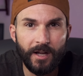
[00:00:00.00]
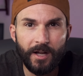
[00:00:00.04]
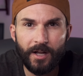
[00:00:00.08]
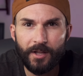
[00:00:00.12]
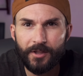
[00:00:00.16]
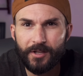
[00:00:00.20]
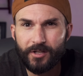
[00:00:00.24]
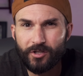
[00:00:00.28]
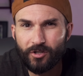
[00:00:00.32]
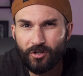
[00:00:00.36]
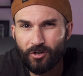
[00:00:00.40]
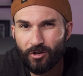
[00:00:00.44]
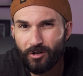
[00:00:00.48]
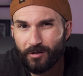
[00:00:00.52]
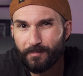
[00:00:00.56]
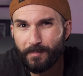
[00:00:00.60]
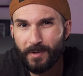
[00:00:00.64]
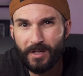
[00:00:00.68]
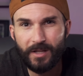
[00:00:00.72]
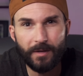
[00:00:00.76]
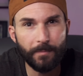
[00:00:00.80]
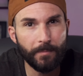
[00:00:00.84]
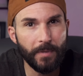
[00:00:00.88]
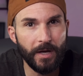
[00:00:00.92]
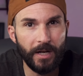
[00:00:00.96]
This could be
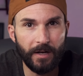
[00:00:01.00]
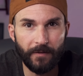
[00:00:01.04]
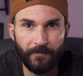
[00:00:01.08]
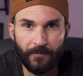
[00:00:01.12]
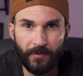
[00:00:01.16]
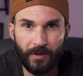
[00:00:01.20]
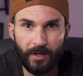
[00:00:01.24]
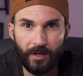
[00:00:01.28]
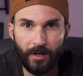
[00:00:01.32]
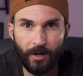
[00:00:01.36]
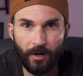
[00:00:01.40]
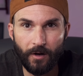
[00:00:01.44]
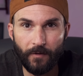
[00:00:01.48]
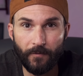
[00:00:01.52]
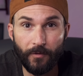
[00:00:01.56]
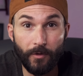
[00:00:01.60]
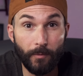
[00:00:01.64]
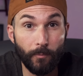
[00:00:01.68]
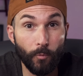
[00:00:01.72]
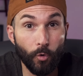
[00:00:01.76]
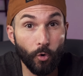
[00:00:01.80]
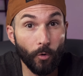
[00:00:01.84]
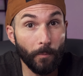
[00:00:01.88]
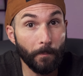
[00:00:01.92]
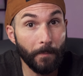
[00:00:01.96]
the benefit of the
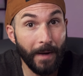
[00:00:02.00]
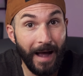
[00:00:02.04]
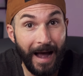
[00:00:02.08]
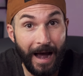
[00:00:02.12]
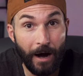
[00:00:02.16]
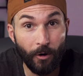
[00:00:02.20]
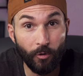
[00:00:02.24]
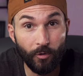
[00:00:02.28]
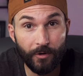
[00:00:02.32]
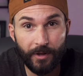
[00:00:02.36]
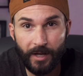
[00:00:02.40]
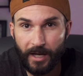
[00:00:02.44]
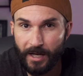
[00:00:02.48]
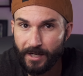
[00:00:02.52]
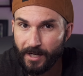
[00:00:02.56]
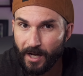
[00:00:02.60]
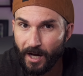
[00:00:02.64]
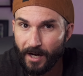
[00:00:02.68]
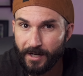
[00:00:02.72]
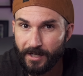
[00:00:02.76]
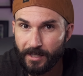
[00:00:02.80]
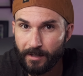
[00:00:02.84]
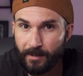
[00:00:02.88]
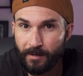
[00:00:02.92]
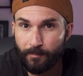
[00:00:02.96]
more power the
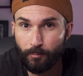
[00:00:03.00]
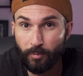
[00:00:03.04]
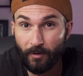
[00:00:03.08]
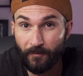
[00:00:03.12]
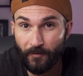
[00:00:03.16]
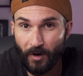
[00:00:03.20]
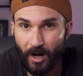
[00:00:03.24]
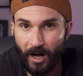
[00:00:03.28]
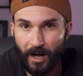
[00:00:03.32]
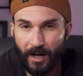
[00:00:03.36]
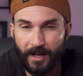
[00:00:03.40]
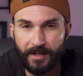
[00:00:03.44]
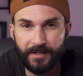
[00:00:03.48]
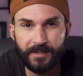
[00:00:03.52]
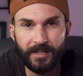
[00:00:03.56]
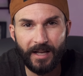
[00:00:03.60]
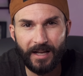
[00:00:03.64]
A90 provides,